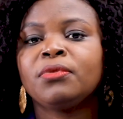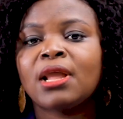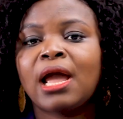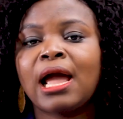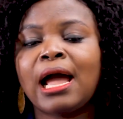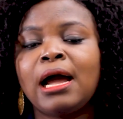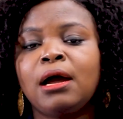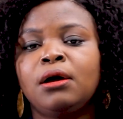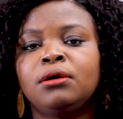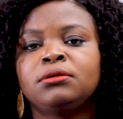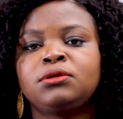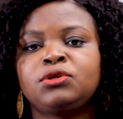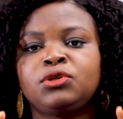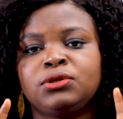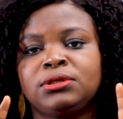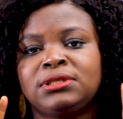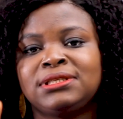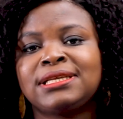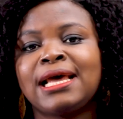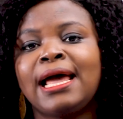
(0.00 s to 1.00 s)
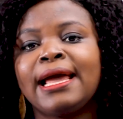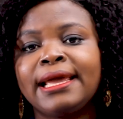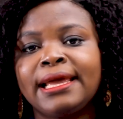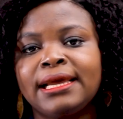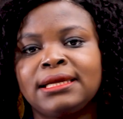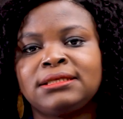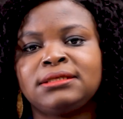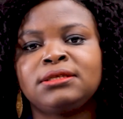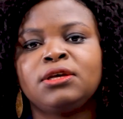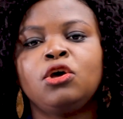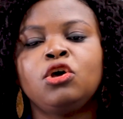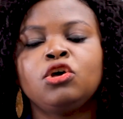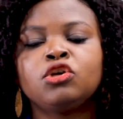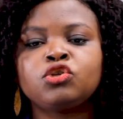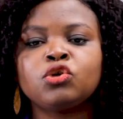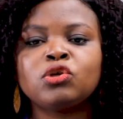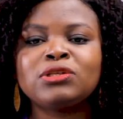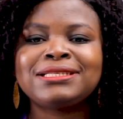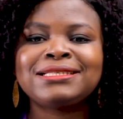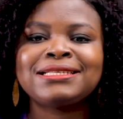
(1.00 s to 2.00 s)
how to target.
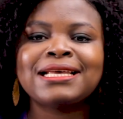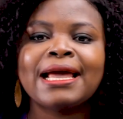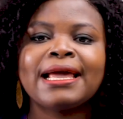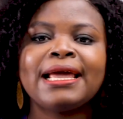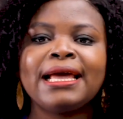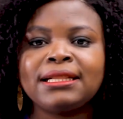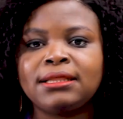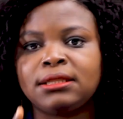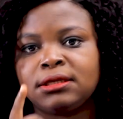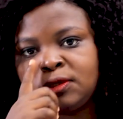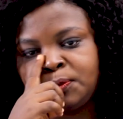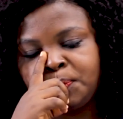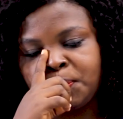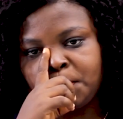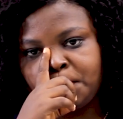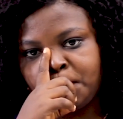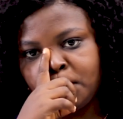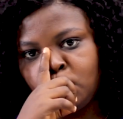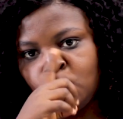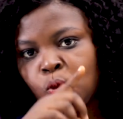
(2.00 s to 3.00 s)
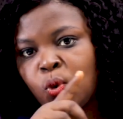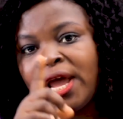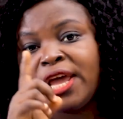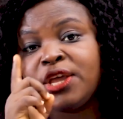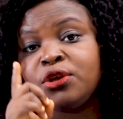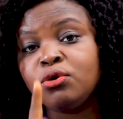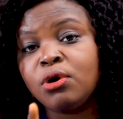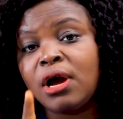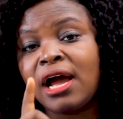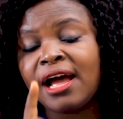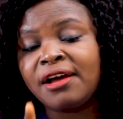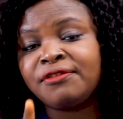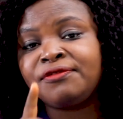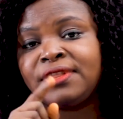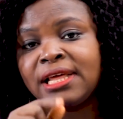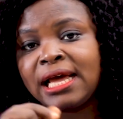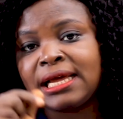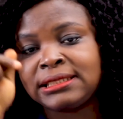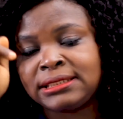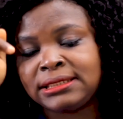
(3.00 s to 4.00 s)
So target those people. When you have
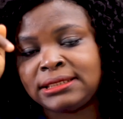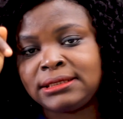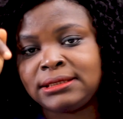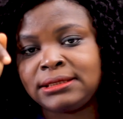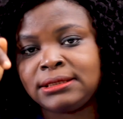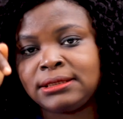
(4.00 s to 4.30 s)
that,